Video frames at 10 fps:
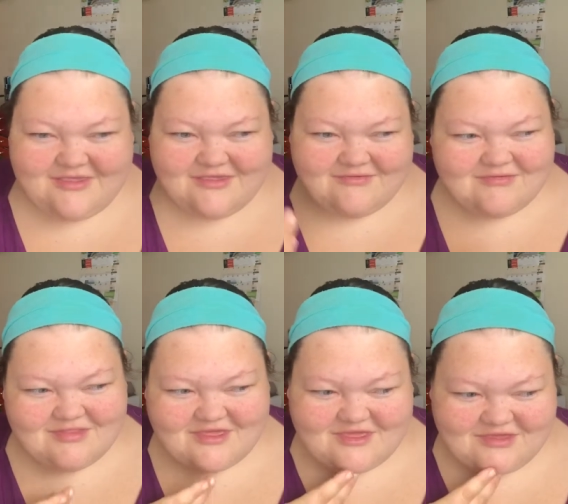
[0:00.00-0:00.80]
Even
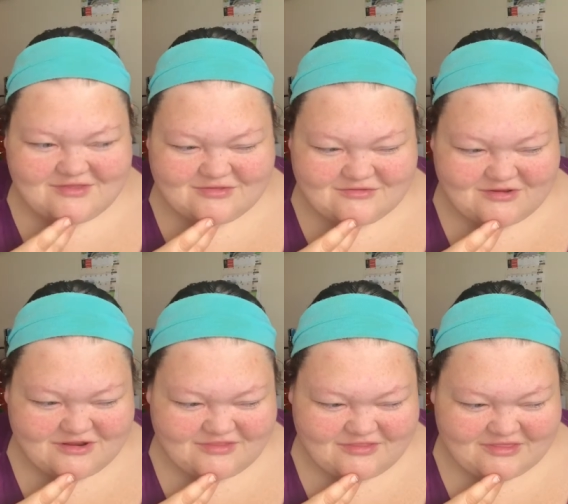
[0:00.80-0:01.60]
like you can try
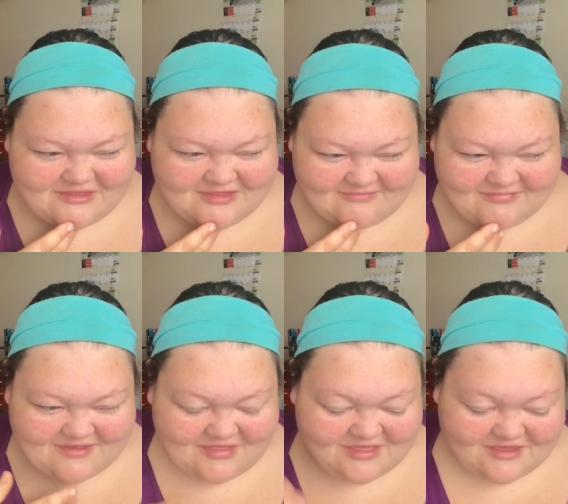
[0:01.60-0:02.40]
to think of
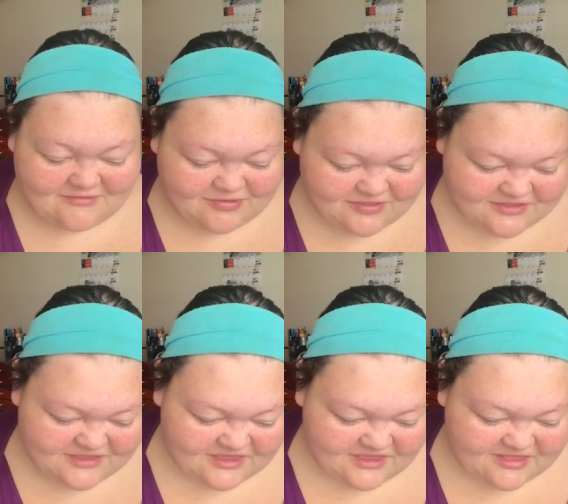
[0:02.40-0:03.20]
something like with a
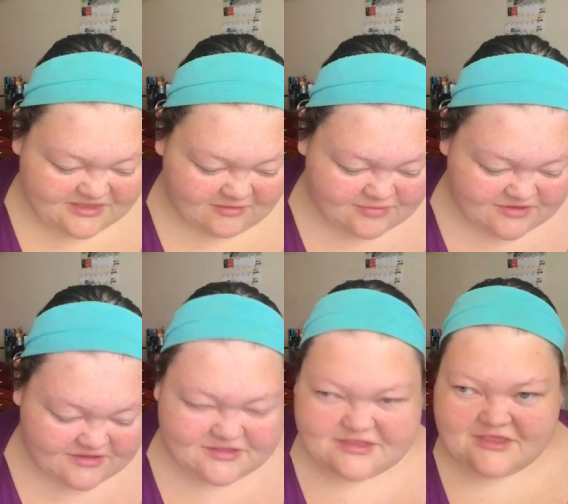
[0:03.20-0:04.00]
D,
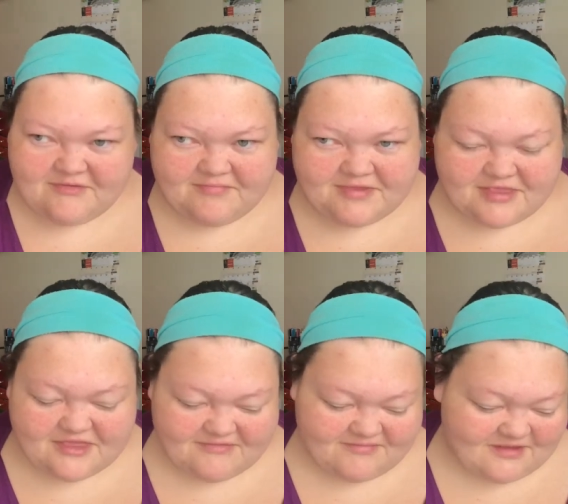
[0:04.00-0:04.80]
delta deep sleep.